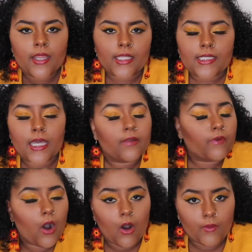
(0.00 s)
that's kind
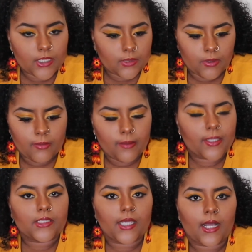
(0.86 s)
of always been my
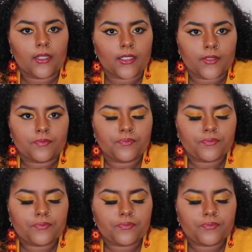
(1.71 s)
mentality